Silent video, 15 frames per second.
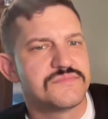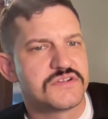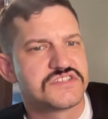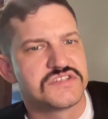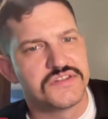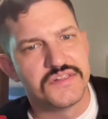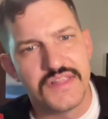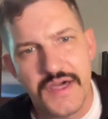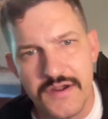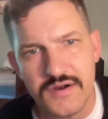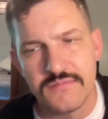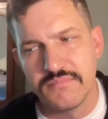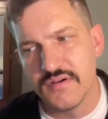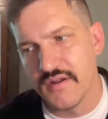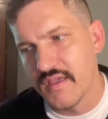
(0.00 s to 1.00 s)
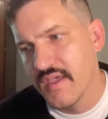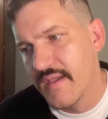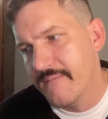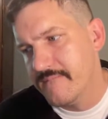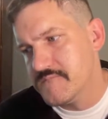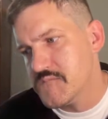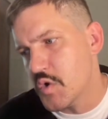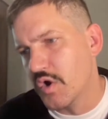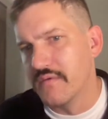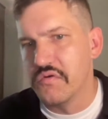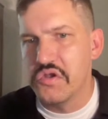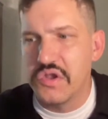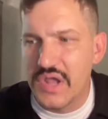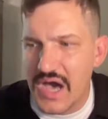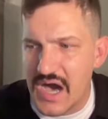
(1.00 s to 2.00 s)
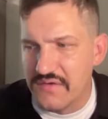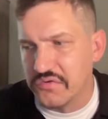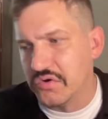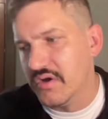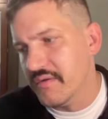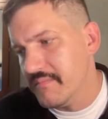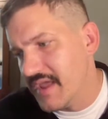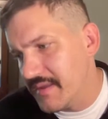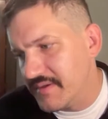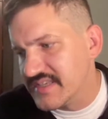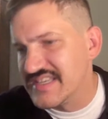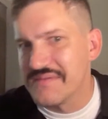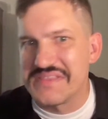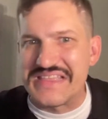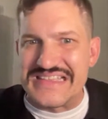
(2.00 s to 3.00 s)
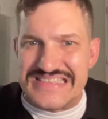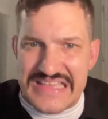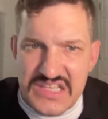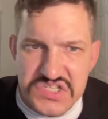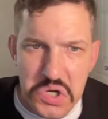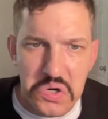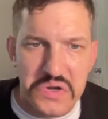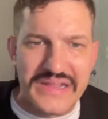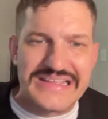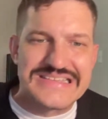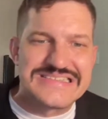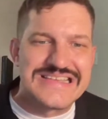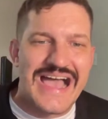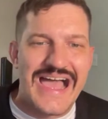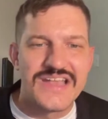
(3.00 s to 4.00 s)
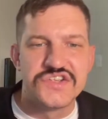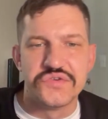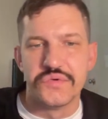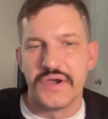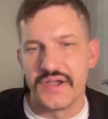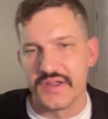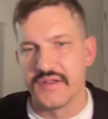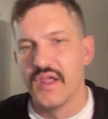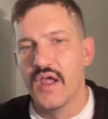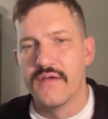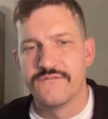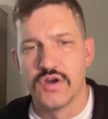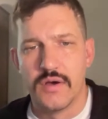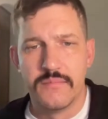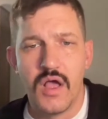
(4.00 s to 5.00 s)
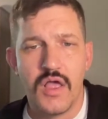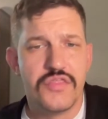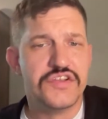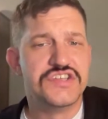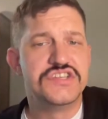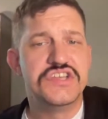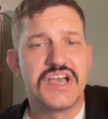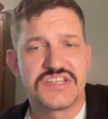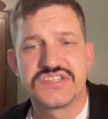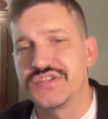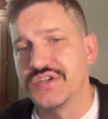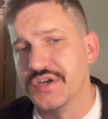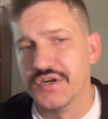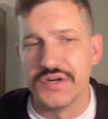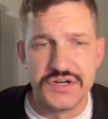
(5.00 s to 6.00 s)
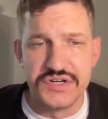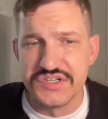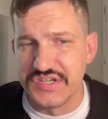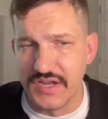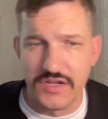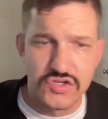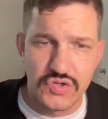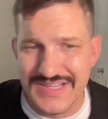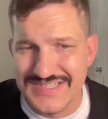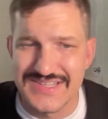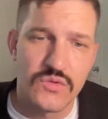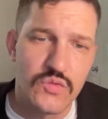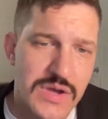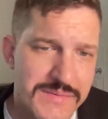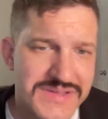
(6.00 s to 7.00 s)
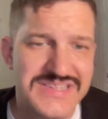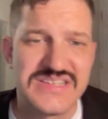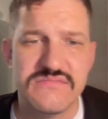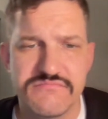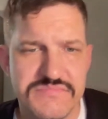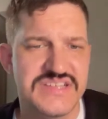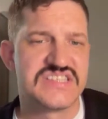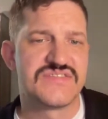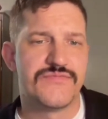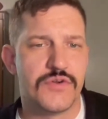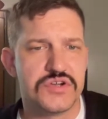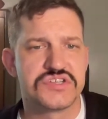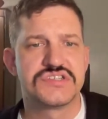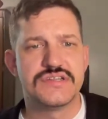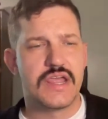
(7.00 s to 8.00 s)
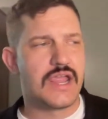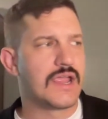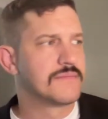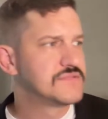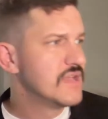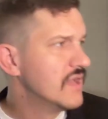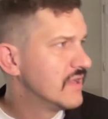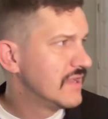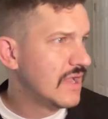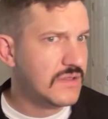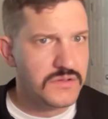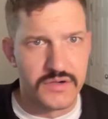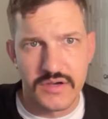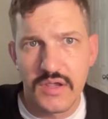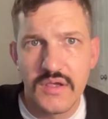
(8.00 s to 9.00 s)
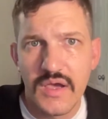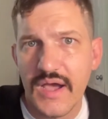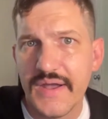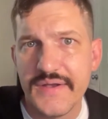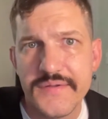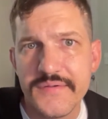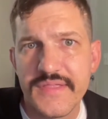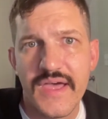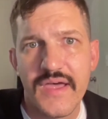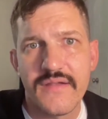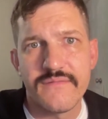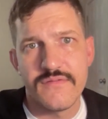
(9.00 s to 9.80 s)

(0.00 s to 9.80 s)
letter, but more of a novel. And maybe some of these things are exaggerated, from the yes sirs and addressing women to Miss First Names. Now, look, I do that